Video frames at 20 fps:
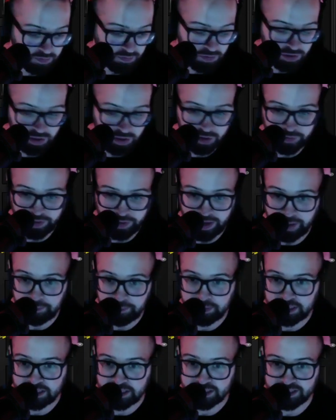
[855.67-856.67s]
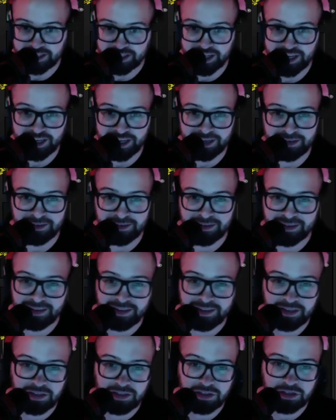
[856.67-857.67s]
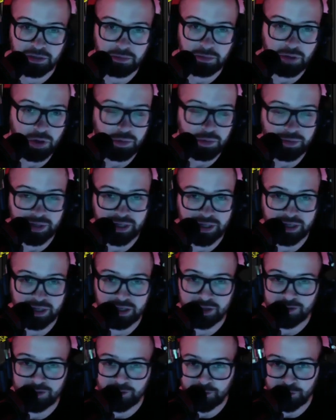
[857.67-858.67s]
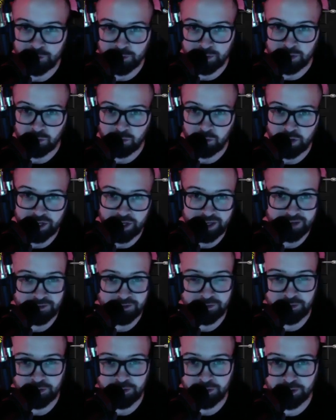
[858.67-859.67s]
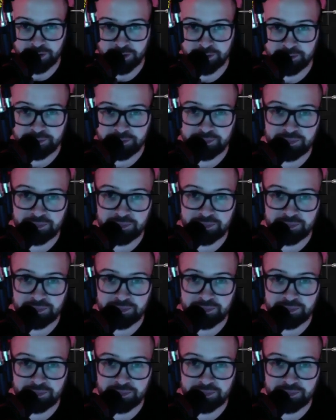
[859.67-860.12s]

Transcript: With all that being said, the moment you've been waiting for,